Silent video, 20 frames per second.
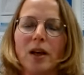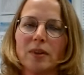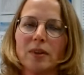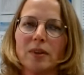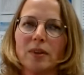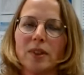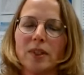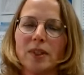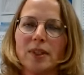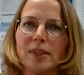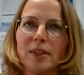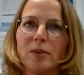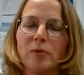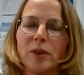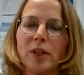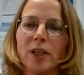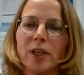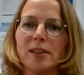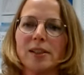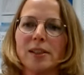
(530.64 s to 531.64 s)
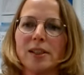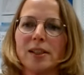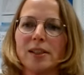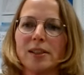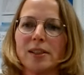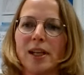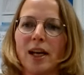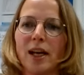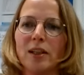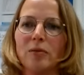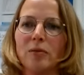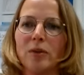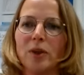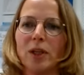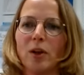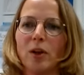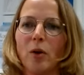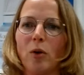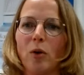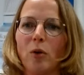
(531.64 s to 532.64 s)
This efficacy study
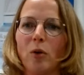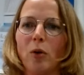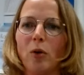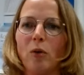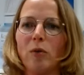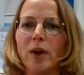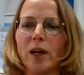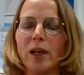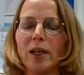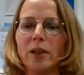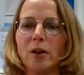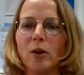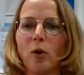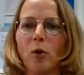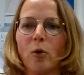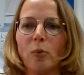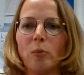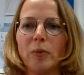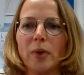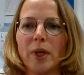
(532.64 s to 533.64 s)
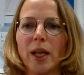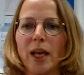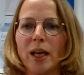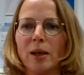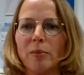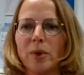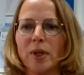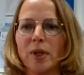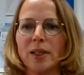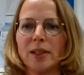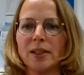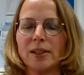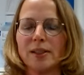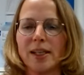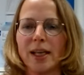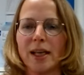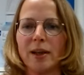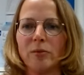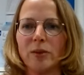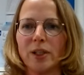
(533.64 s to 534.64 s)
will go over in an open label
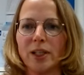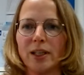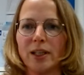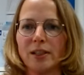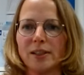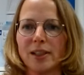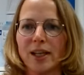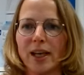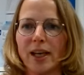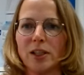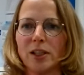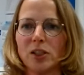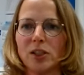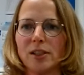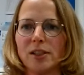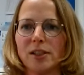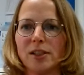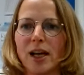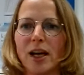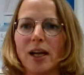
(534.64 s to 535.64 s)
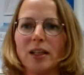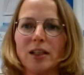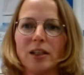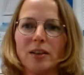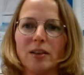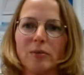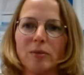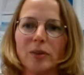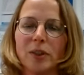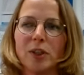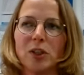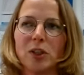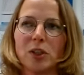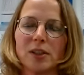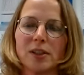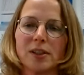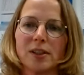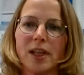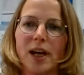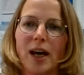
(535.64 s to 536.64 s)
safety extension study, which
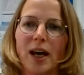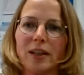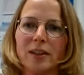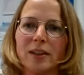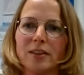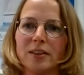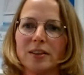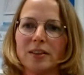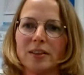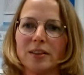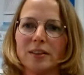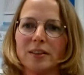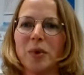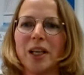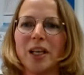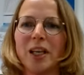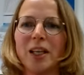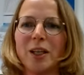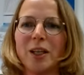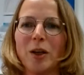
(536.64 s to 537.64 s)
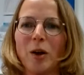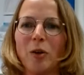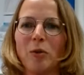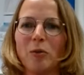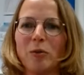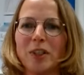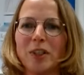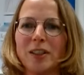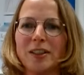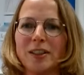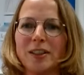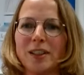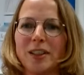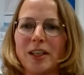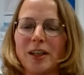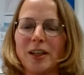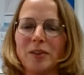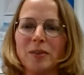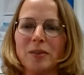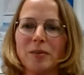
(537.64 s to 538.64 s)
started at the beginning of this
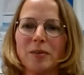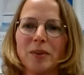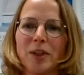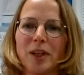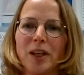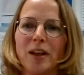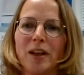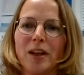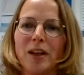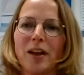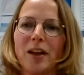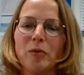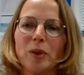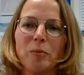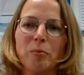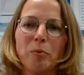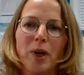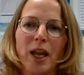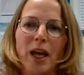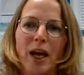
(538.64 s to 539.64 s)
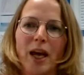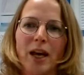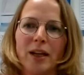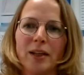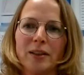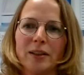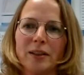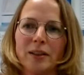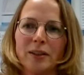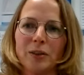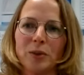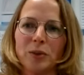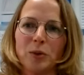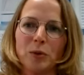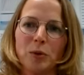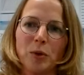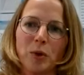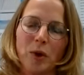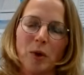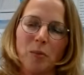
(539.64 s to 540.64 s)
year. We plan
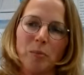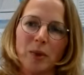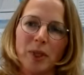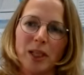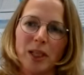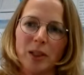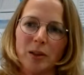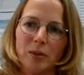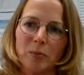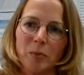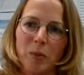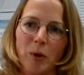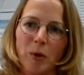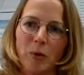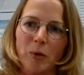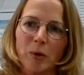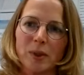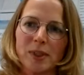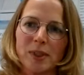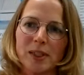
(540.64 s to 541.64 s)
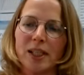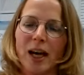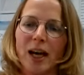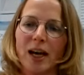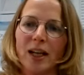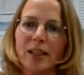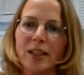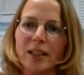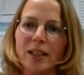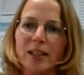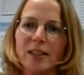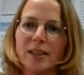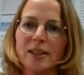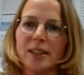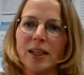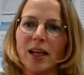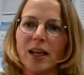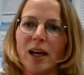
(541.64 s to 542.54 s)
to complete both studies